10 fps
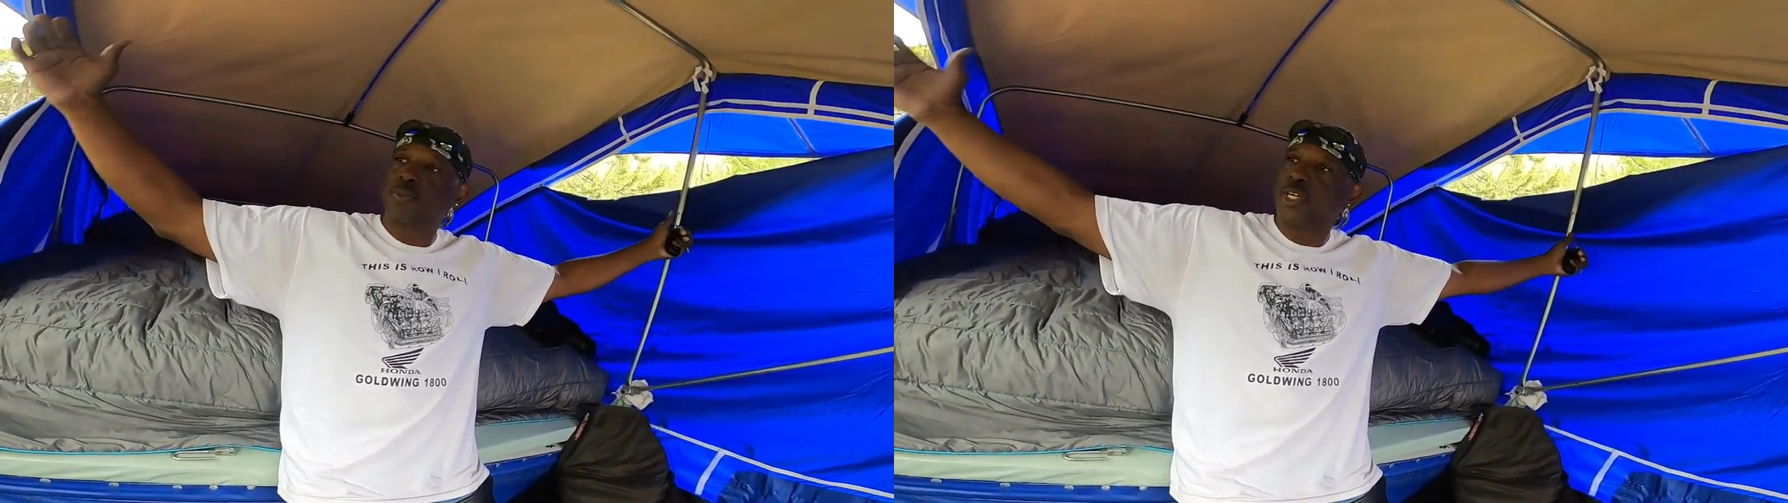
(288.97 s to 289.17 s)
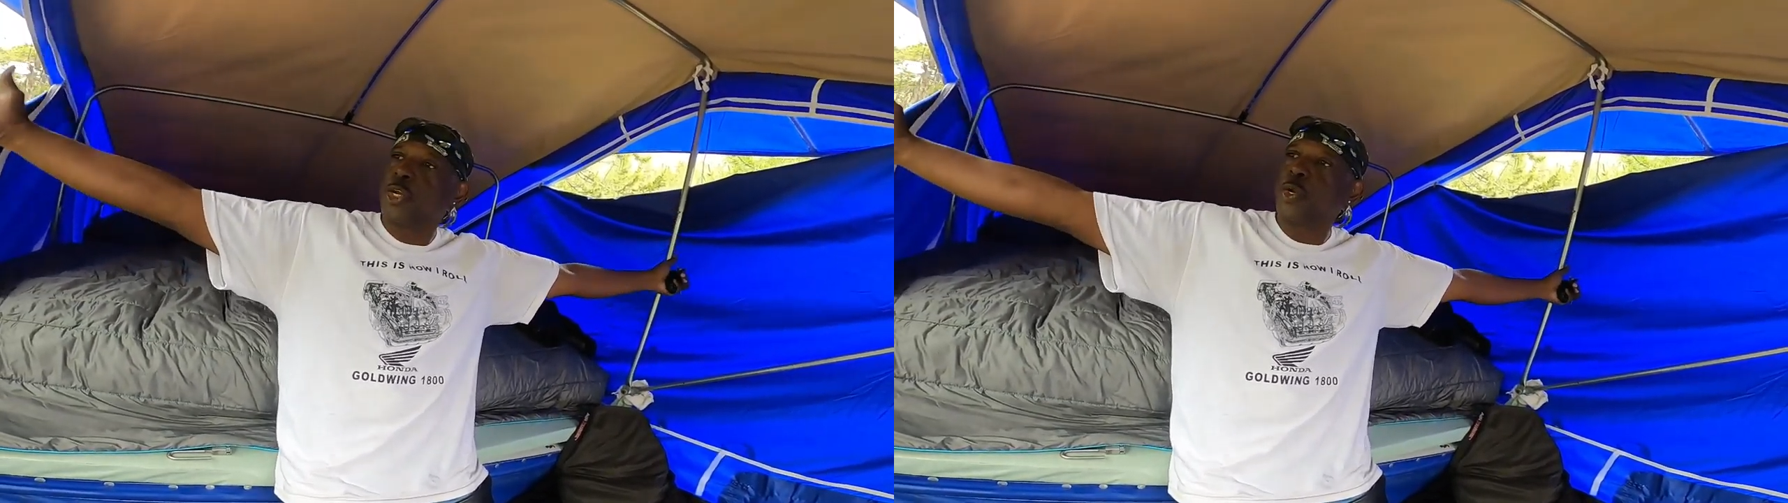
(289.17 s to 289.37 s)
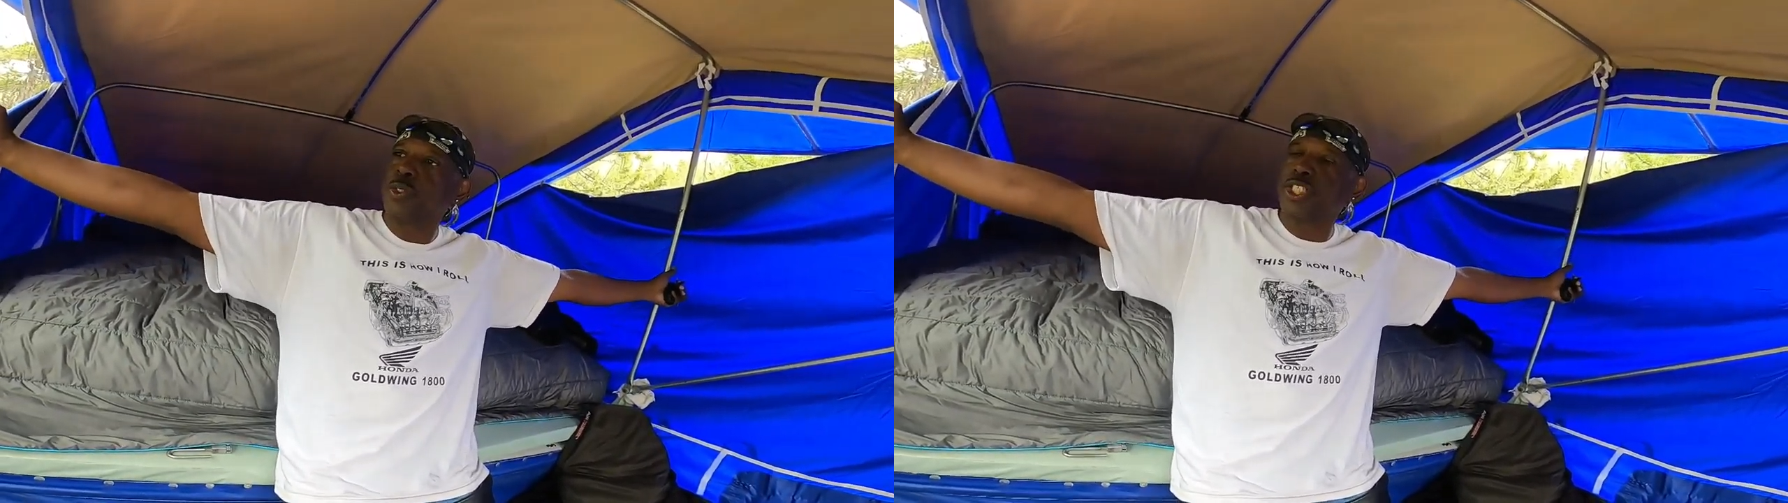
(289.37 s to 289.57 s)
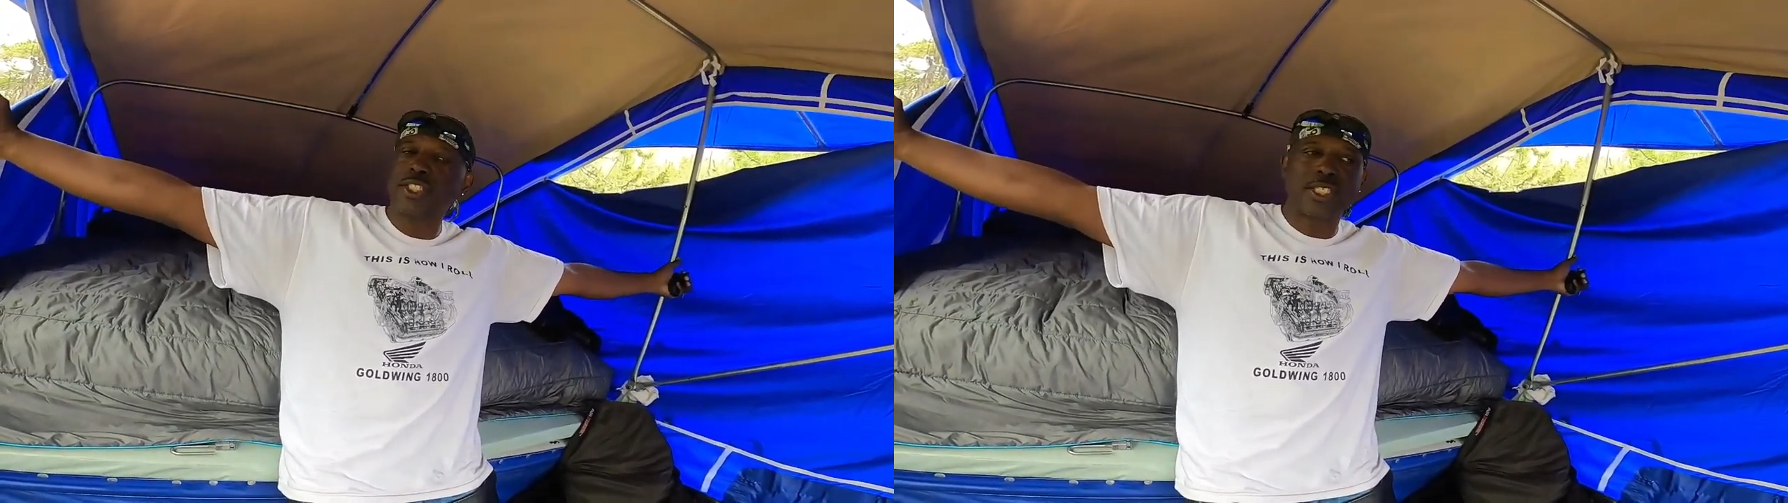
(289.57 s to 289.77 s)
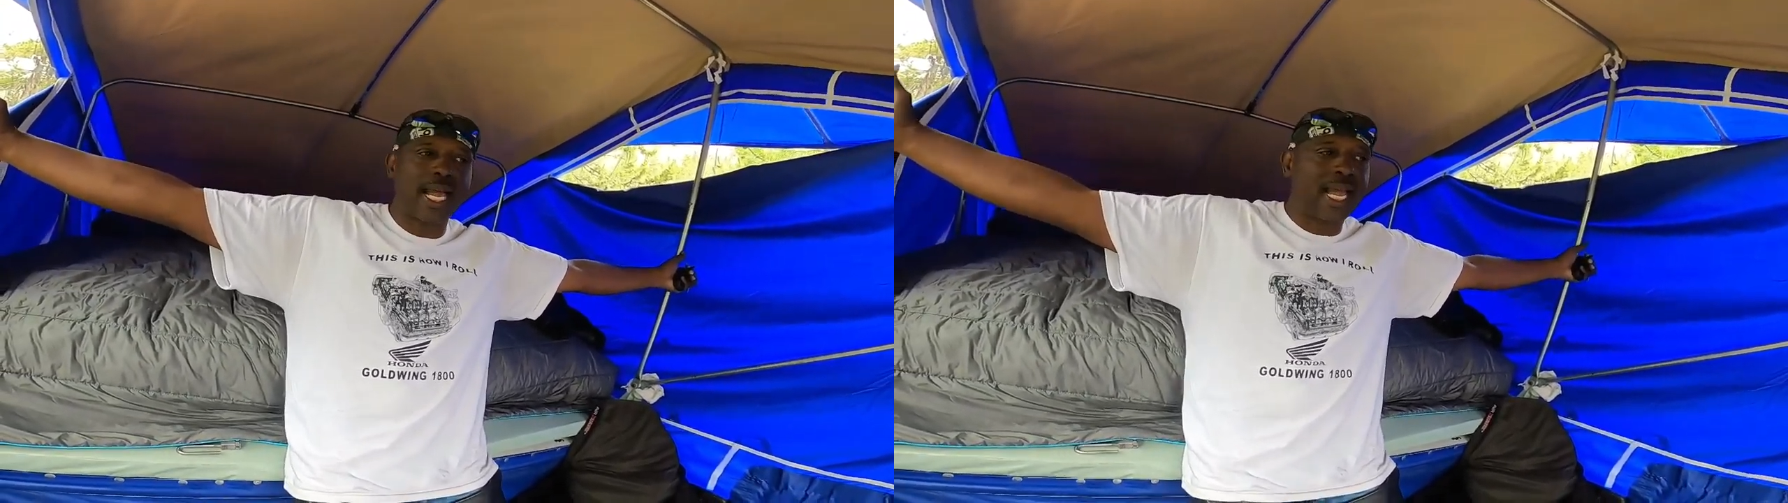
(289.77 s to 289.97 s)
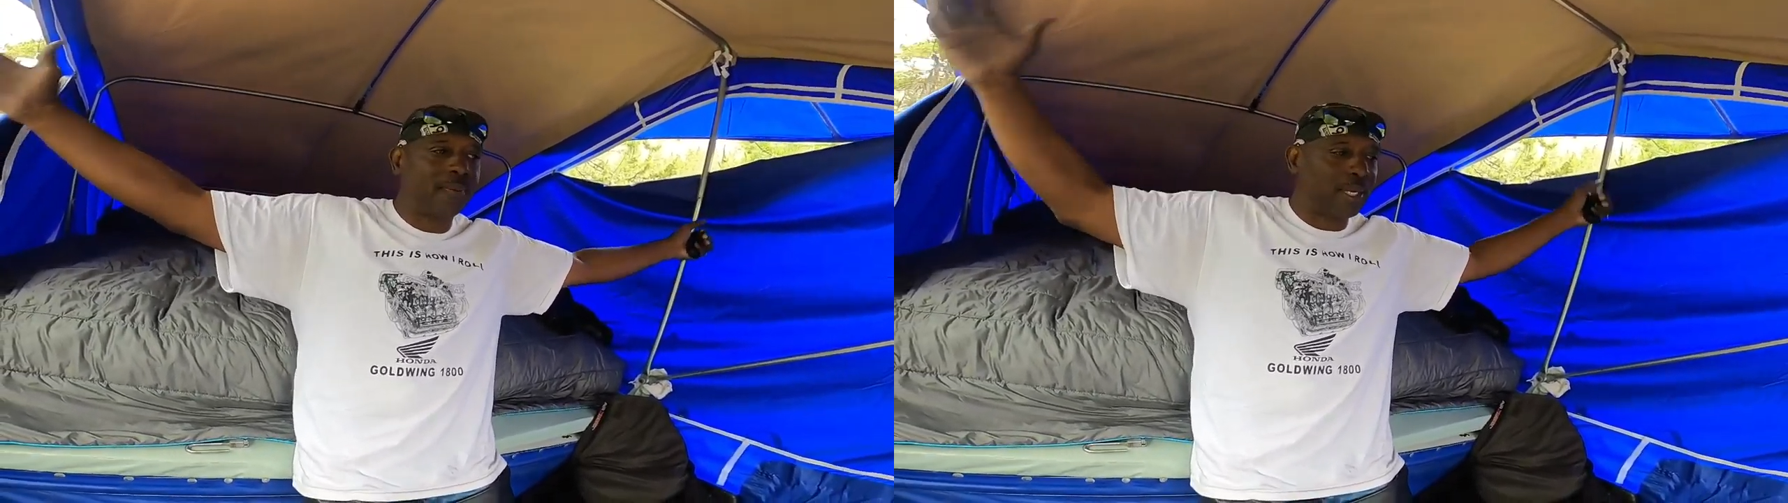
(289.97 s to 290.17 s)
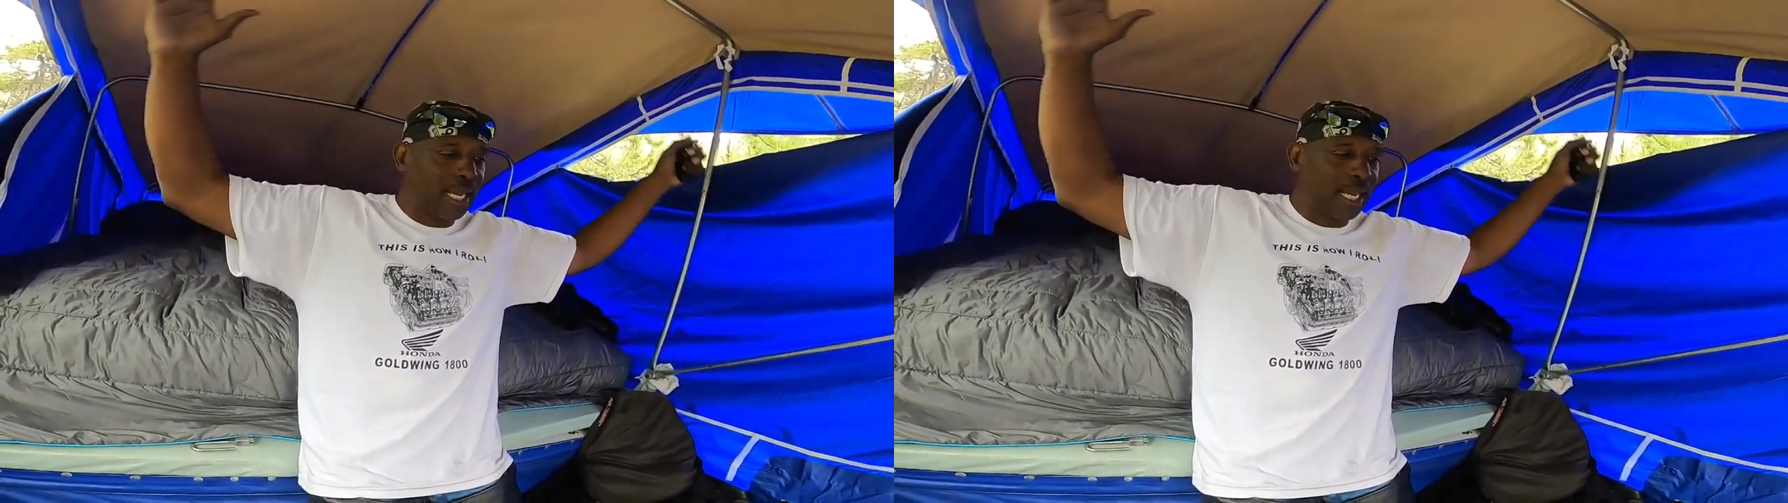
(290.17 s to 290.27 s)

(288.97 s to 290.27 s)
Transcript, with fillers: is huge inside.